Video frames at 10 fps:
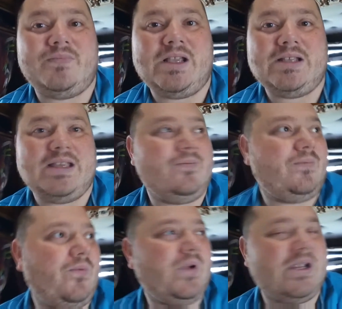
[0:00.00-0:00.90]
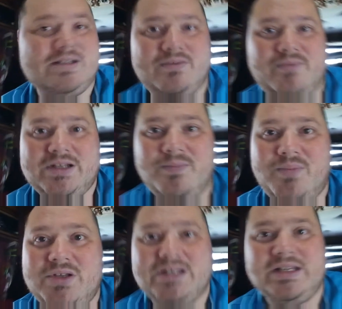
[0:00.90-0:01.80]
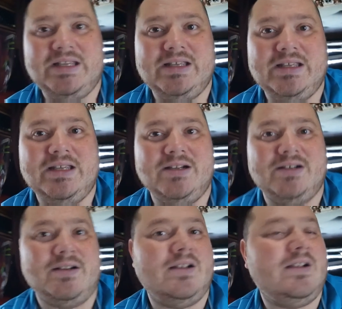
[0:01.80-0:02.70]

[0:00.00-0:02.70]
I say, where's the reciprocity here?